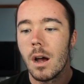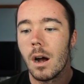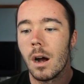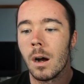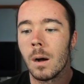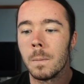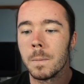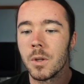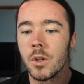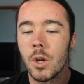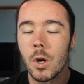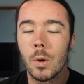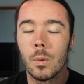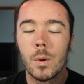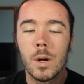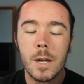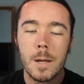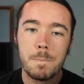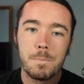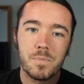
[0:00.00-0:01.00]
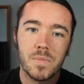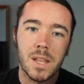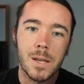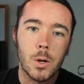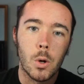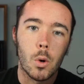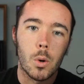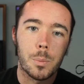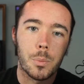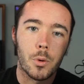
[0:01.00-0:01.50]
you know,
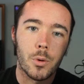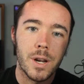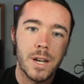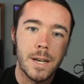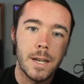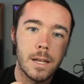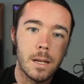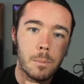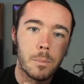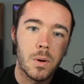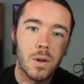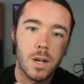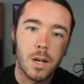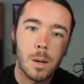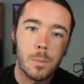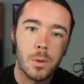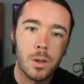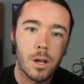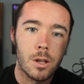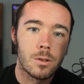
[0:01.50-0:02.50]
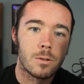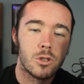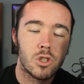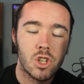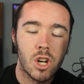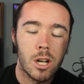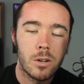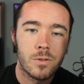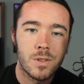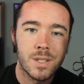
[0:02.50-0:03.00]
incorporating a couple other
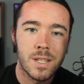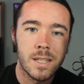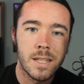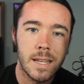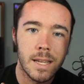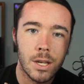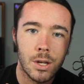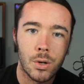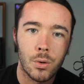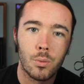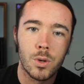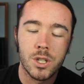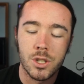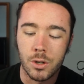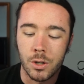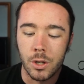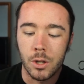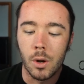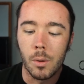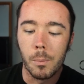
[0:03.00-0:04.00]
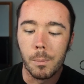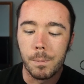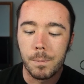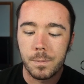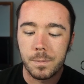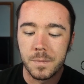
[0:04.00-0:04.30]
genres into here, which are, you know,